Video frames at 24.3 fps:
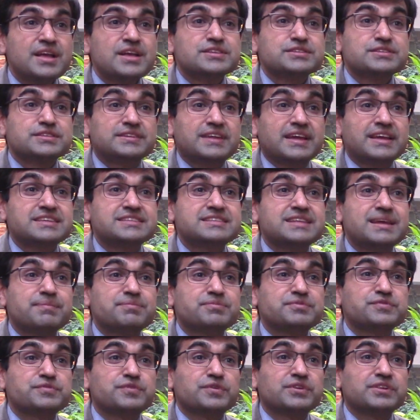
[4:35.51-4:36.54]
So the next step
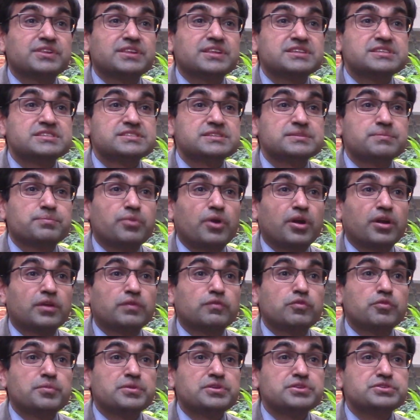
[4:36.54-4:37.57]
for this
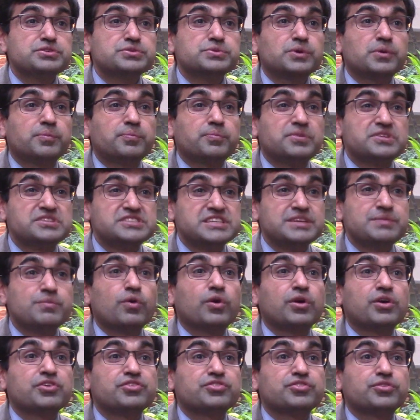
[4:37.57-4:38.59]
product would be to do a
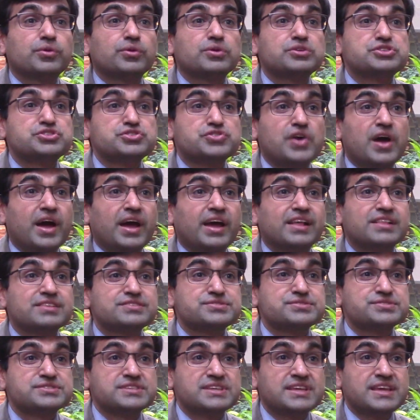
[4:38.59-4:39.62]
placebo-controlled trial
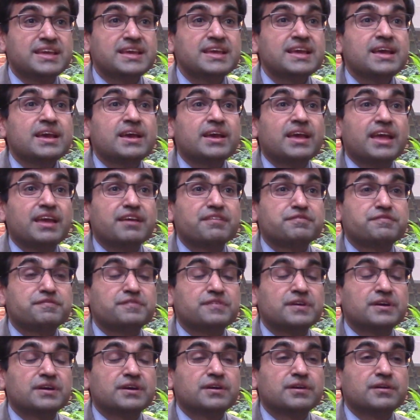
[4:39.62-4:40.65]
to see if
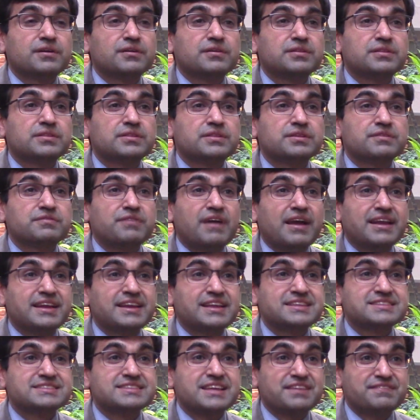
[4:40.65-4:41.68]
the
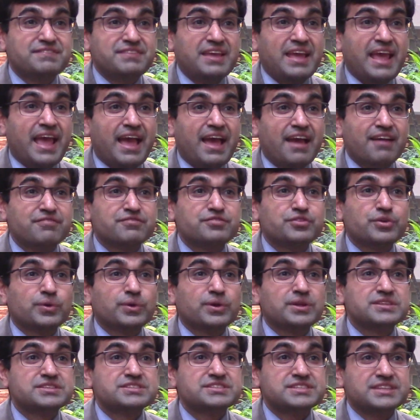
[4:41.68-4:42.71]
findings that we have
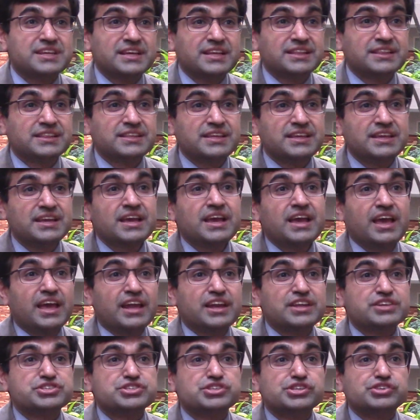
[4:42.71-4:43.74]
noticed in the
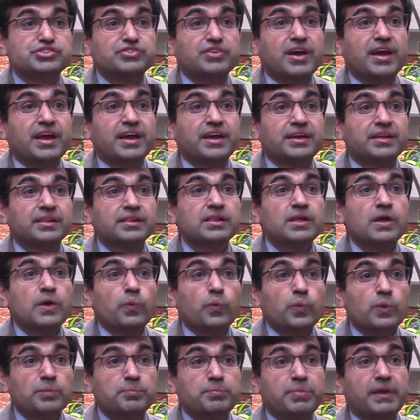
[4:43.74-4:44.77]
initial trial,
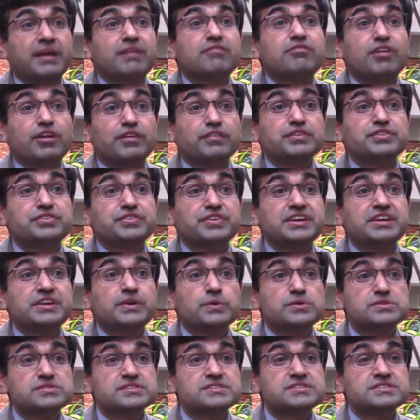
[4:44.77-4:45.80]
we'll pick one of the three
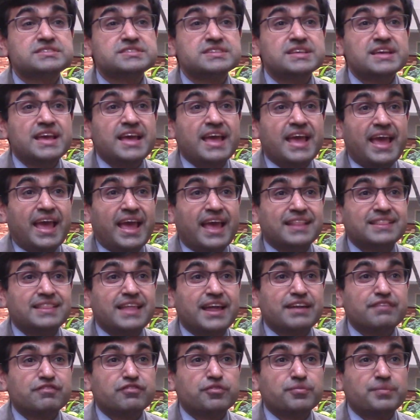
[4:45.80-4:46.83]
doses, and
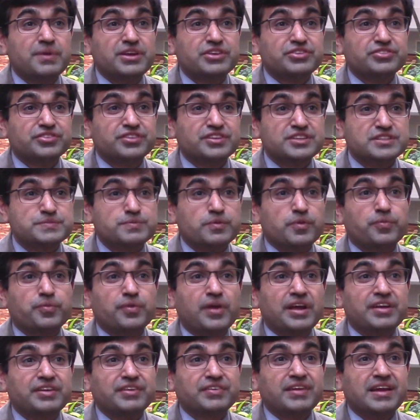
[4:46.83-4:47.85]
that information is
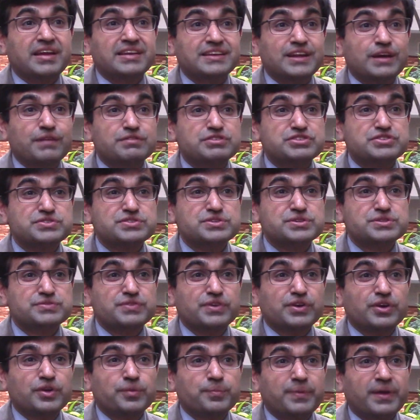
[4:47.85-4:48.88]
proprietary right now, which dose
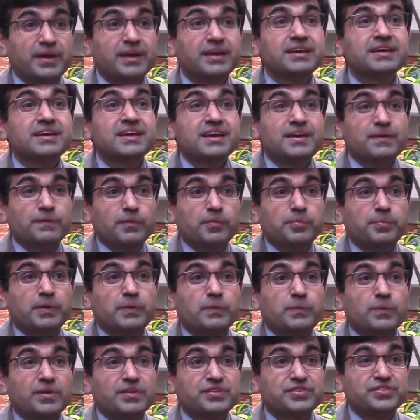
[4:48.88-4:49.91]
we're going to pick. We'll
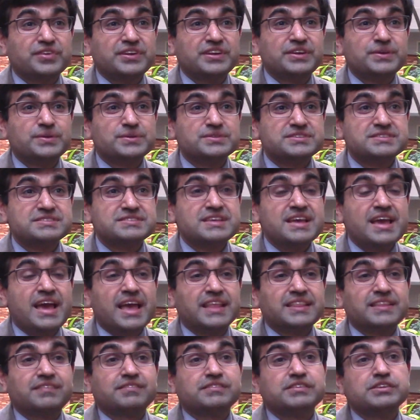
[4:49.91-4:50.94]
pick one of three doses,
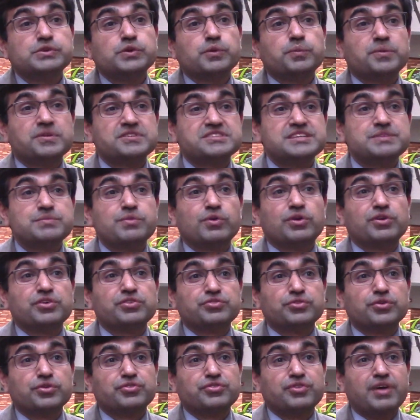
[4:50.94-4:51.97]
and then we'll do a
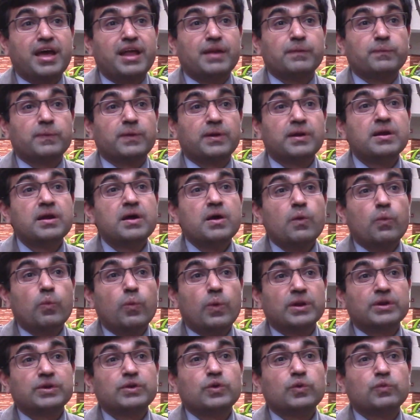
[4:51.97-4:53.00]
placebo-controlled trial where
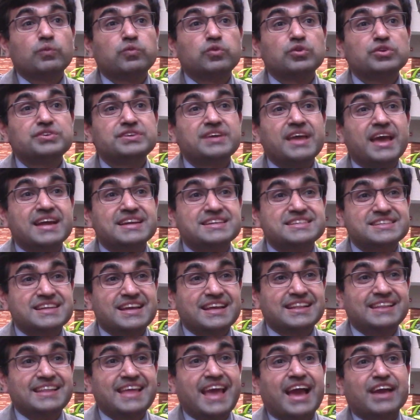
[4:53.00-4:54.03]
one group would get
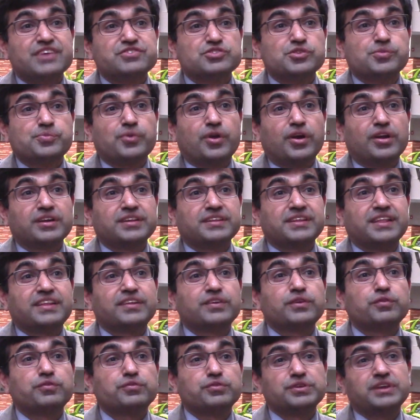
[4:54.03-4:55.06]
the actual product, the other
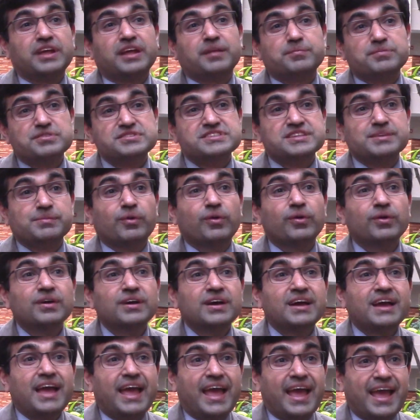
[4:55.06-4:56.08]
group would get placebo.
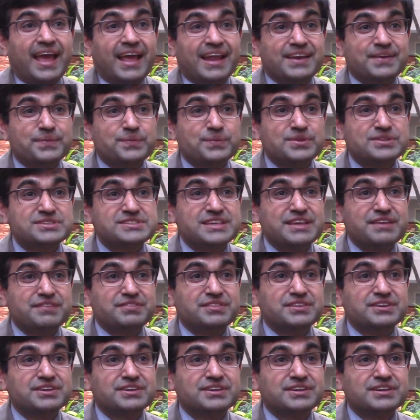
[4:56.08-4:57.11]
And we'll see
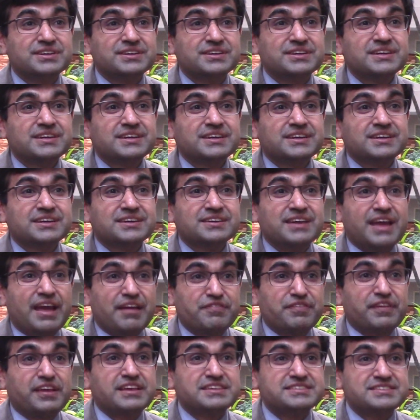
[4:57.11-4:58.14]
if the
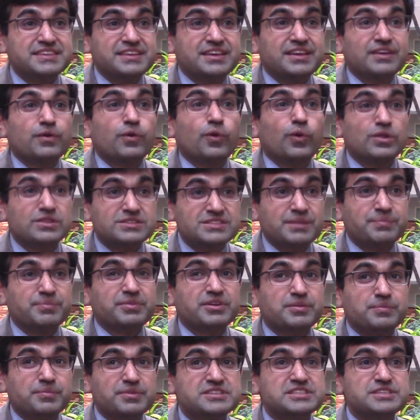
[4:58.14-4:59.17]
efficacy holds up
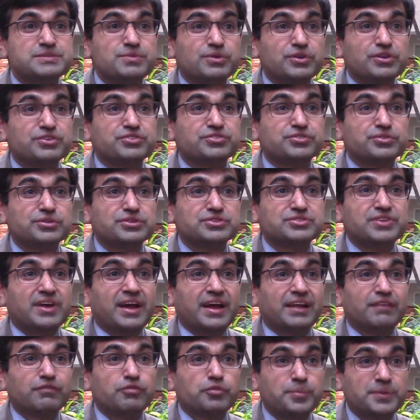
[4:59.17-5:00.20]
in a placebo-controlled
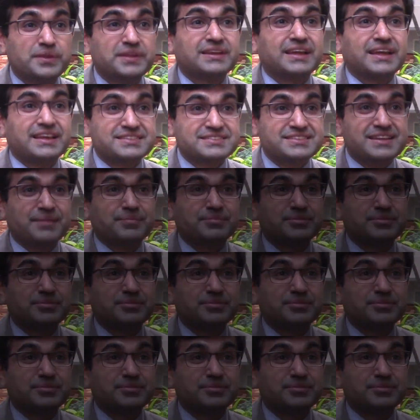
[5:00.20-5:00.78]
trial would be the next step.